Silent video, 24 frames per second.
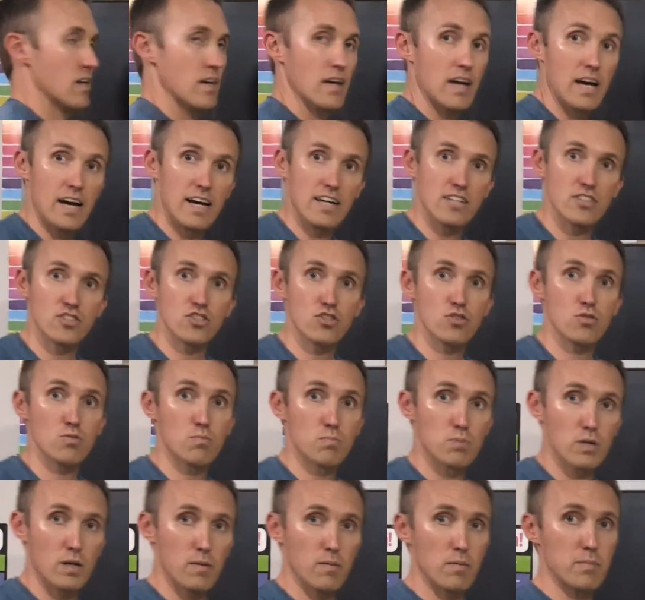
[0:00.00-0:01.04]
as you
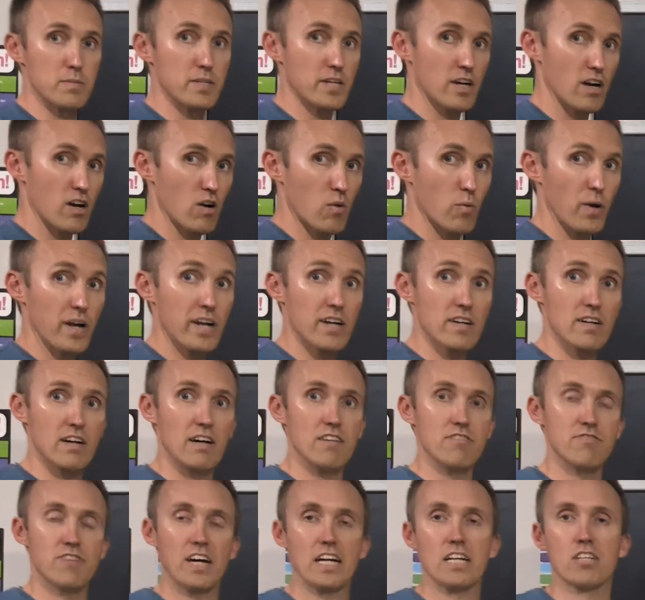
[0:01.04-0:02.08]
probably are aware,
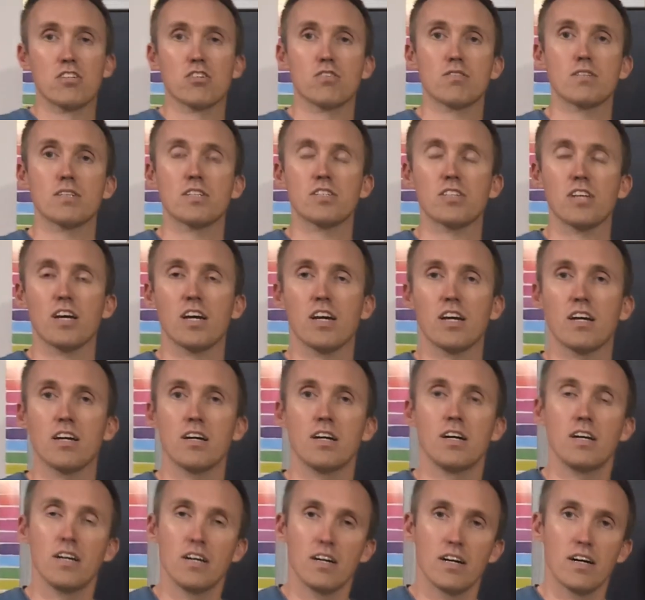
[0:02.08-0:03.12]
a vector is a
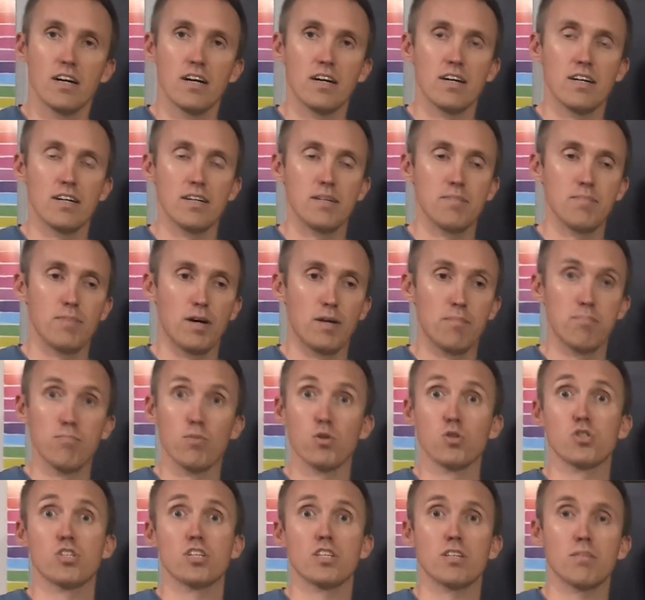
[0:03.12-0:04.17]

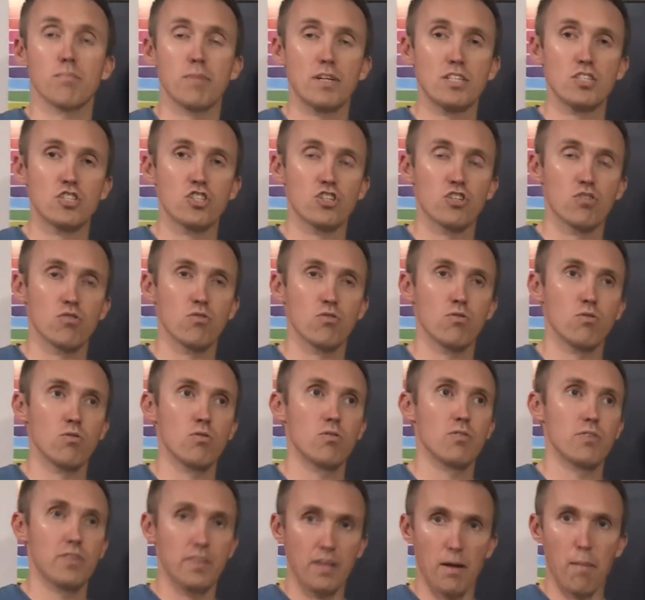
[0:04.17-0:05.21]

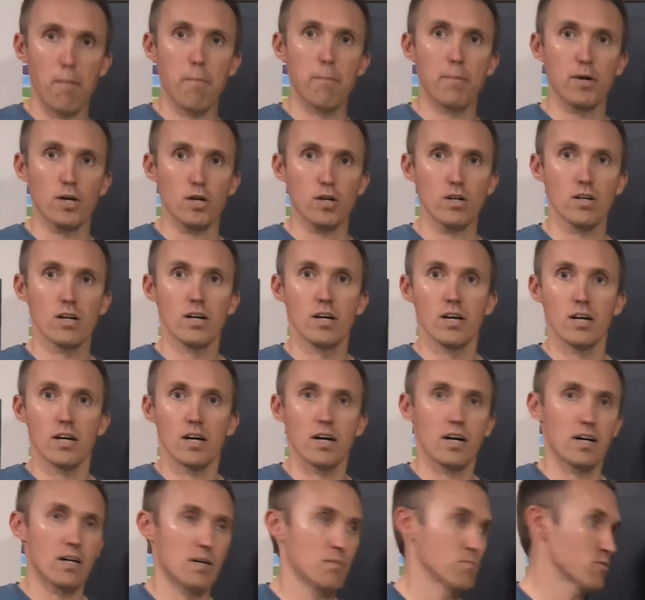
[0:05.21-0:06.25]
multi-dimensional number.
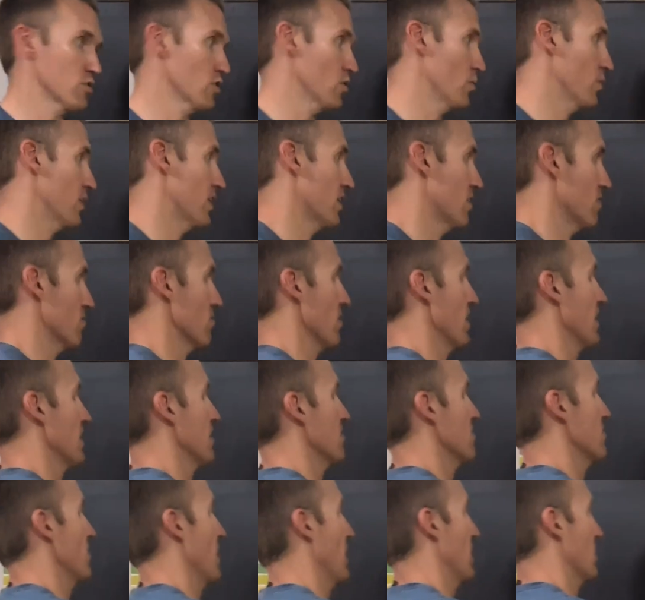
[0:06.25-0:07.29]
So we can write
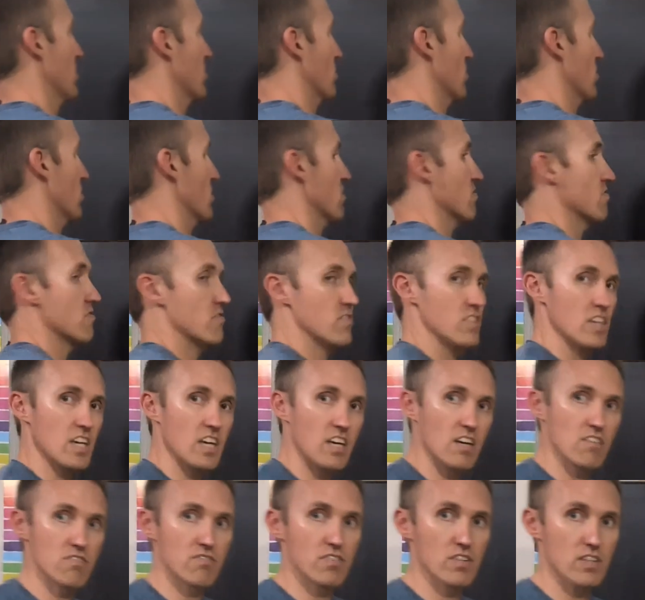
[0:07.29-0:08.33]
a vector
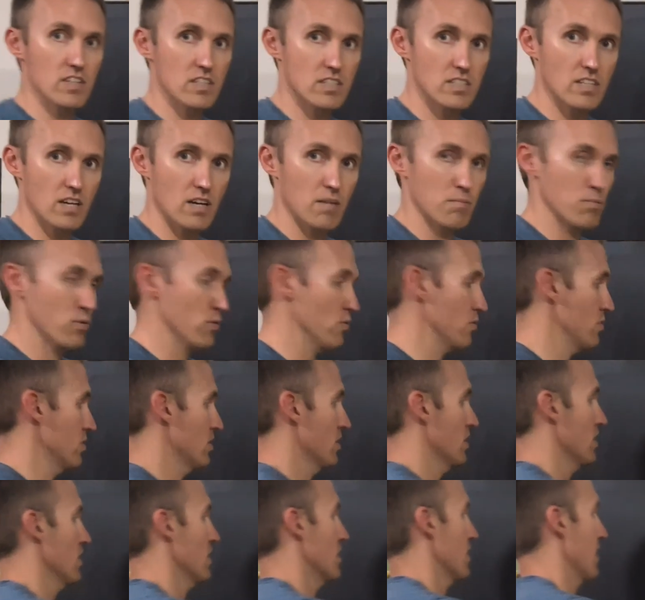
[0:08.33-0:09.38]
v, for example,
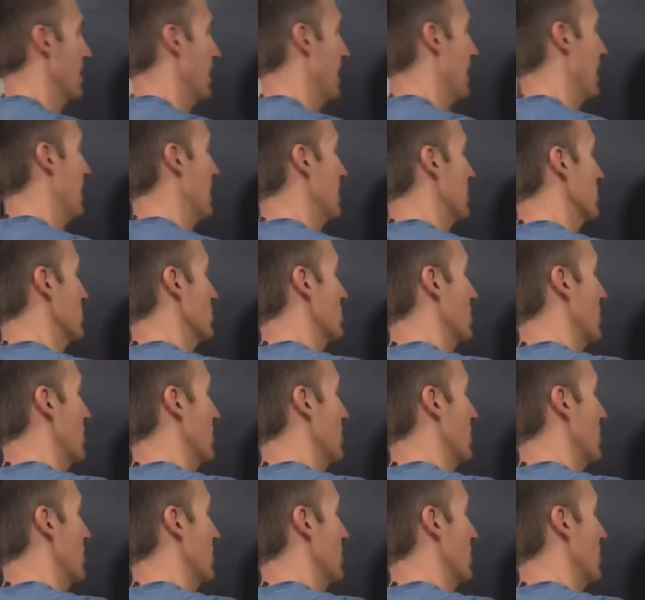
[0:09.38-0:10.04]
as